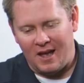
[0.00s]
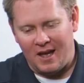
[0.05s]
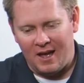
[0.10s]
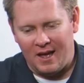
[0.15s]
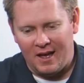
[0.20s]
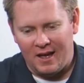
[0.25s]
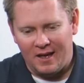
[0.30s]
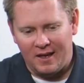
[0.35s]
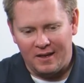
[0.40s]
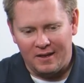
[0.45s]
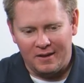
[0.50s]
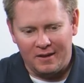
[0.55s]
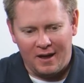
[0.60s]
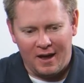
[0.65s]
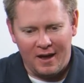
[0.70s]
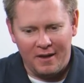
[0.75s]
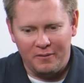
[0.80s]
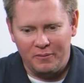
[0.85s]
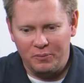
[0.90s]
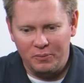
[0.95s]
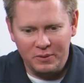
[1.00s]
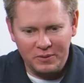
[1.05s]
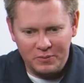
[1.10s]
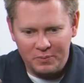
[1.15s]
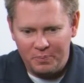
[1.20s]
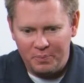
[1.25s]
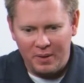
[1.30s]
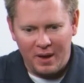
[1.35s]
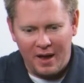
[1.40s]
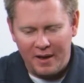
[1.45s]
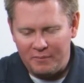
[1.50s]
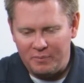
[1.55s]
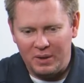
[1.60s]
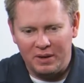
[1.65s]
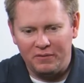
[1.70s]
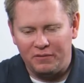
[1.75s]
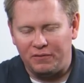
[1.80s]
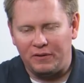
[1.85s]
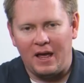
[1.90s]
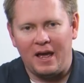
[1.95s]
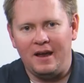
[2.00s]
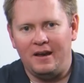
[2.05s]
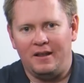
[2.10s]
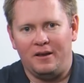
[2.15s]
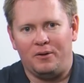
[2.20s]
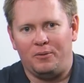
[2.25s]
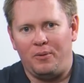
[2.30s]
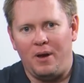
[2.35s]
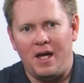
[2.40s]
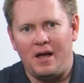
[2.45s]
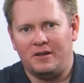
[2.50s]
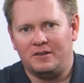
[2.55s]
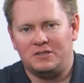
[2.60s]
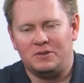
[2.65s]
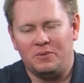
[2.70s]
I've been flying it around.